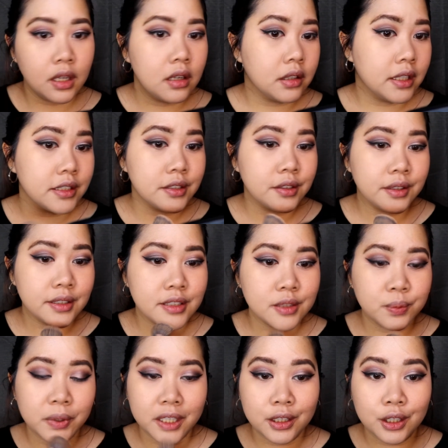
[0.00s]
Alright, so this is
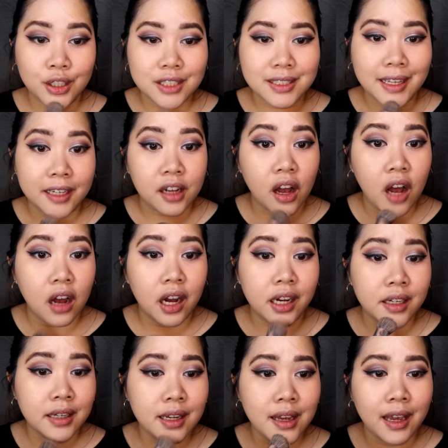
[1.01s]
what it looks like
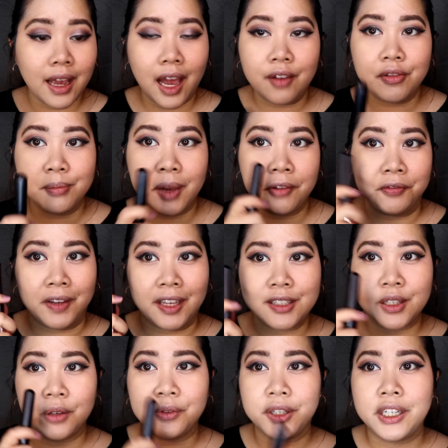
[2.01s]
on half of my
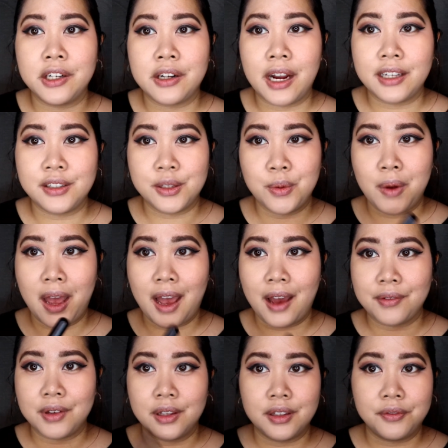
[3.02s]
face. Over here I do
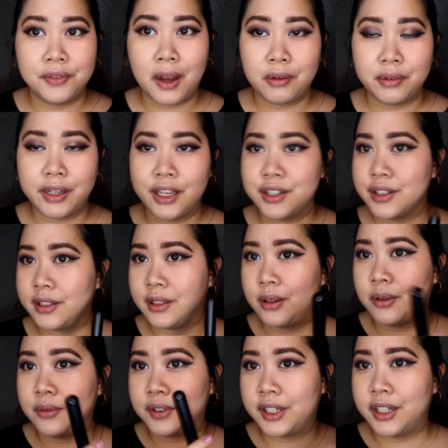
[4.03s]
have the foundation and
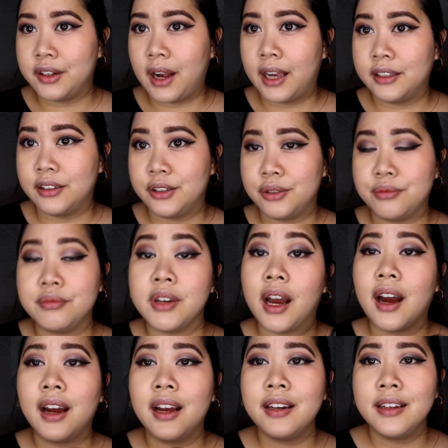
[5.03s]
over here I do
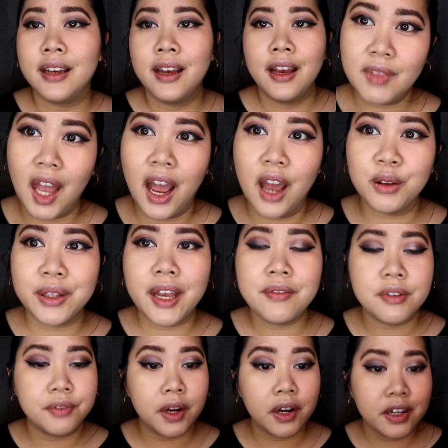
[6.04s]
not. I only have
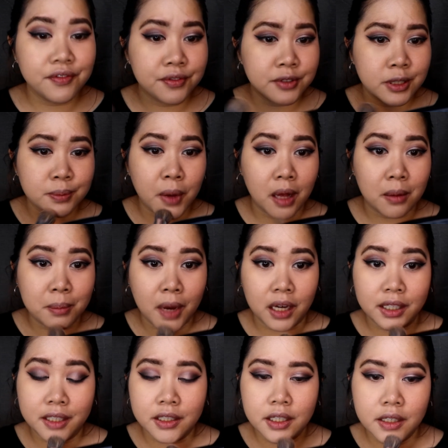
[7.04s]
a very small
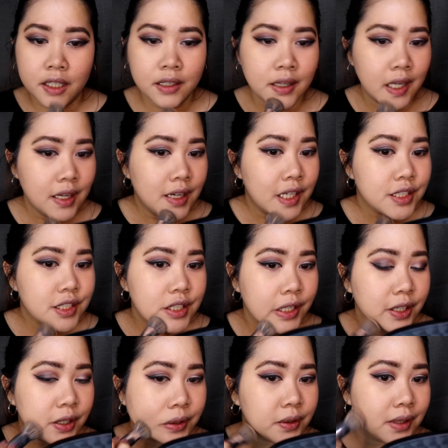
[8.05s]
monitor,
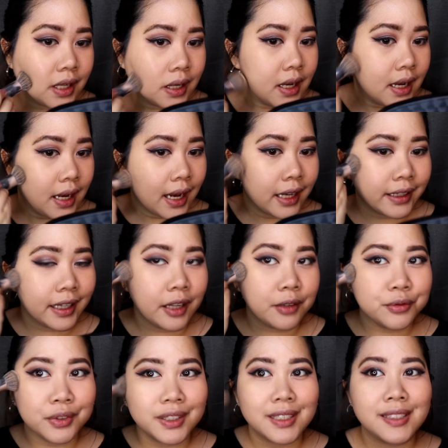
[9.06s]
so I
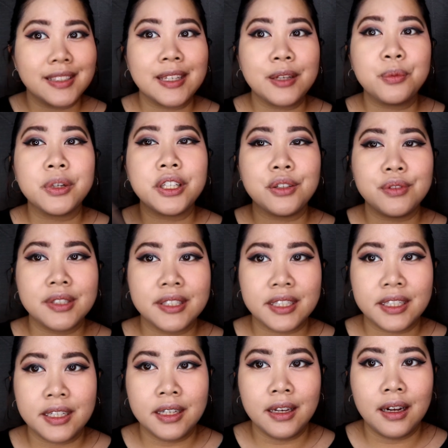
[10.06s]
can't really see what you
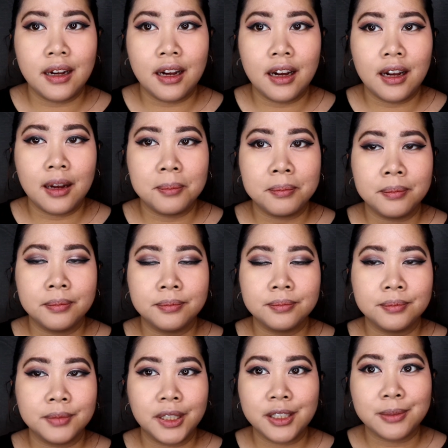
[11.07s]
see
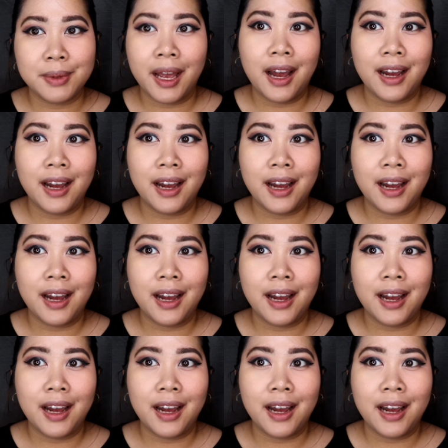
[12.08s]
because my